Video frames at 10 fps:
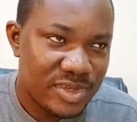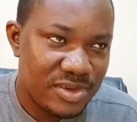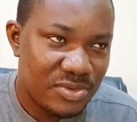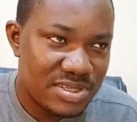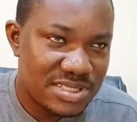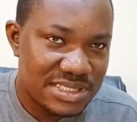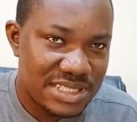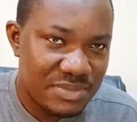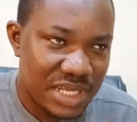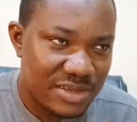what's his
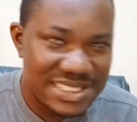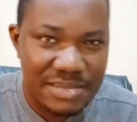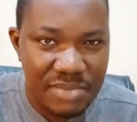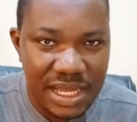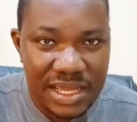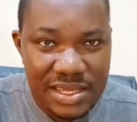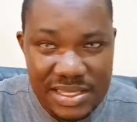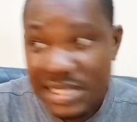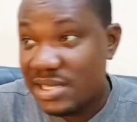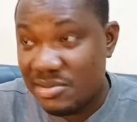name now? Timber.
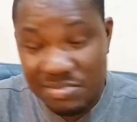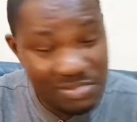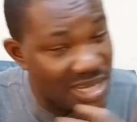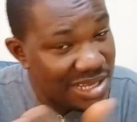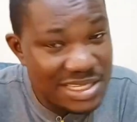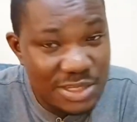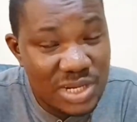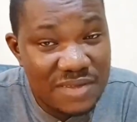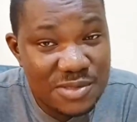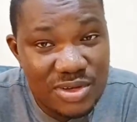He could
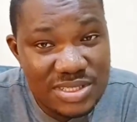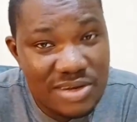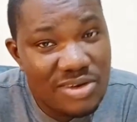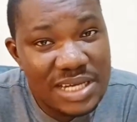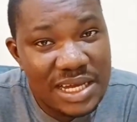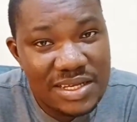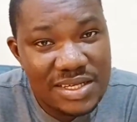have scored the corner,